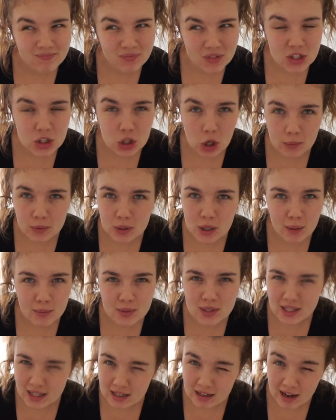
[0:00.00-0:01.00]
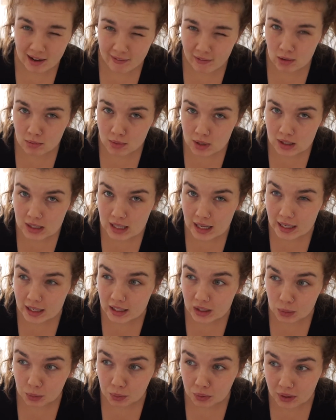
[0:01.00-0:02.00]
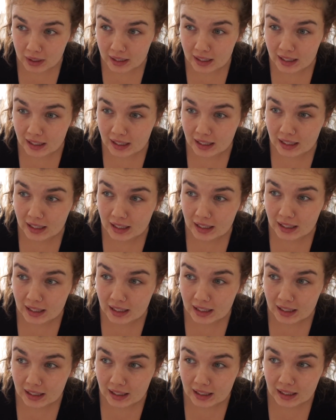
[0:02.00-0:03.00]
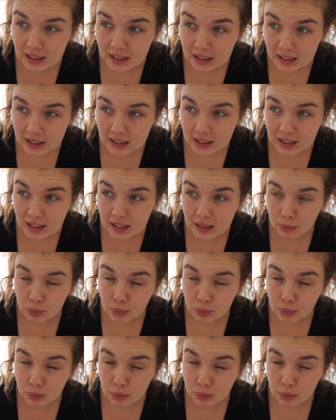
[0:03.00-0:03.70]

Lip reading: soap scum's inevitable and it's pretty